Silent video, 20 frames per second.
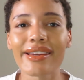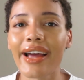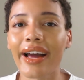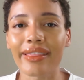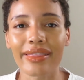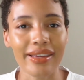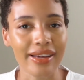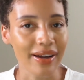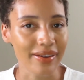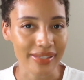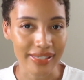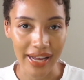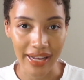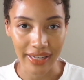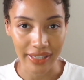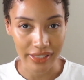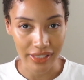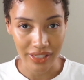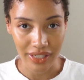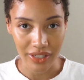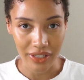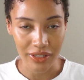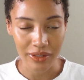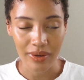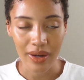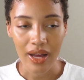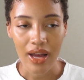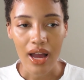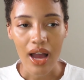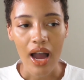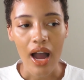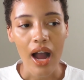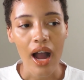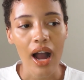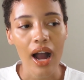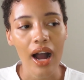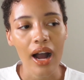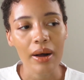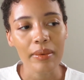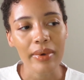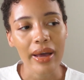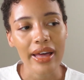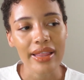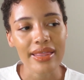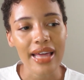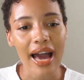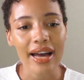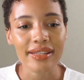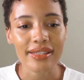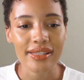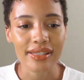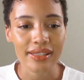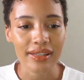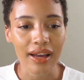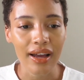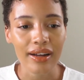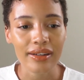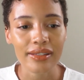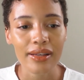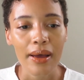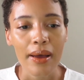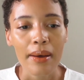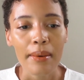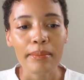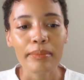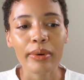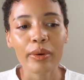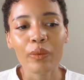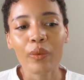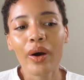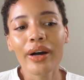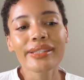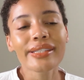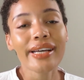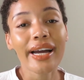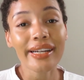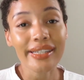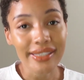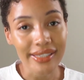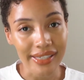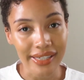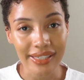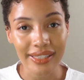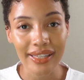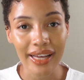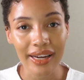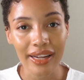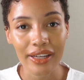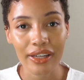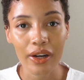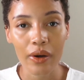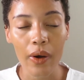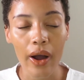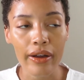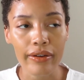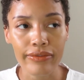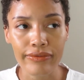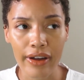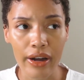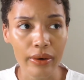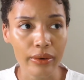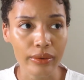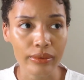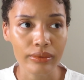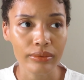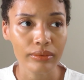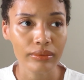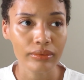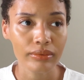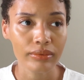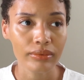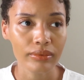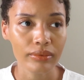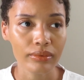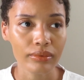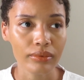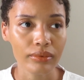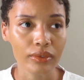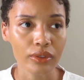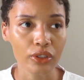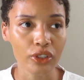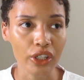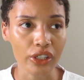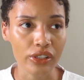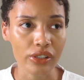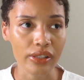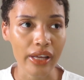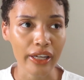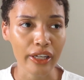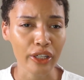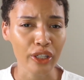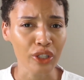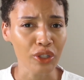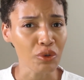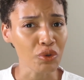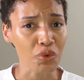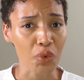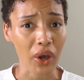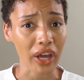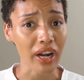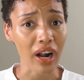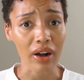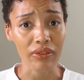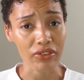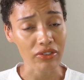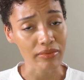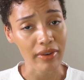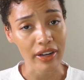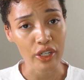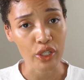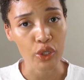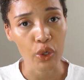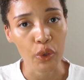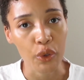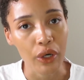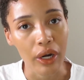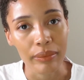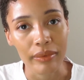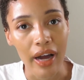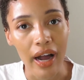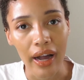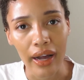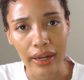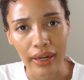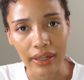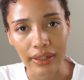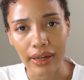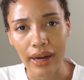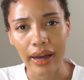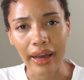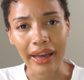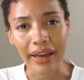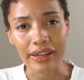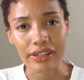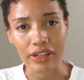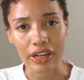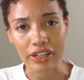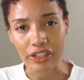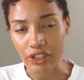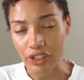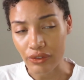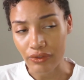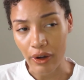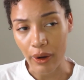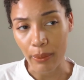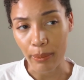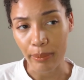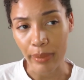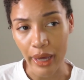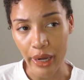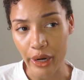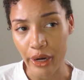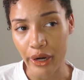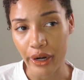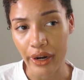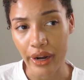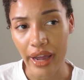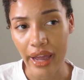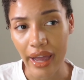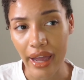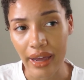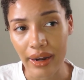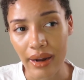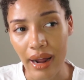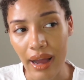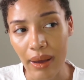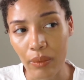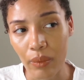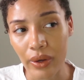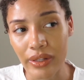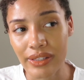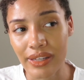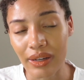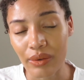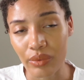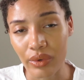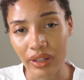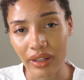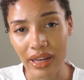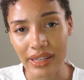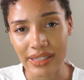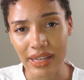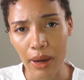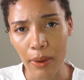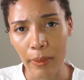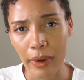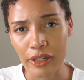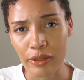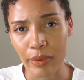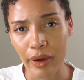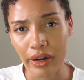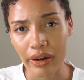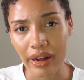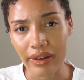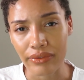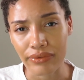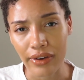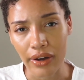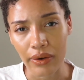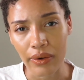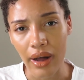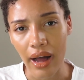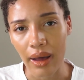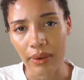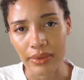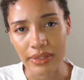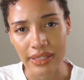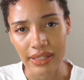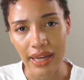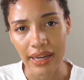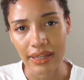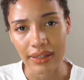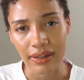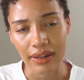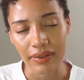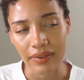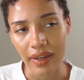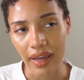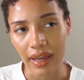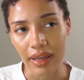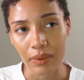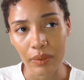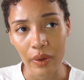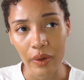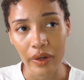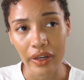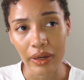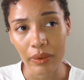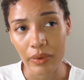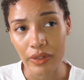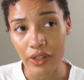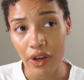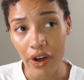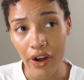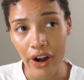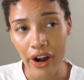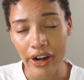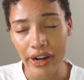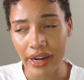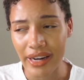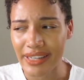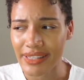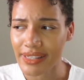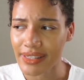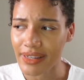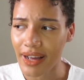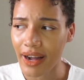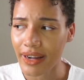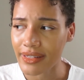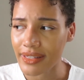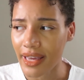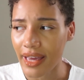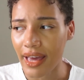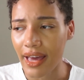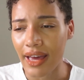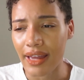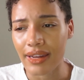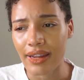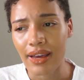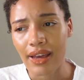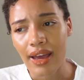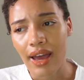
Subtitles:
nothing else I could do, and that sucked. But once I did let it go, I felt just like a huge weight off of my shoulder. I'm not gonna lie, I just felt better. And once I realized how much better I felt, I was like, okay, well, it was hard and it sucked, and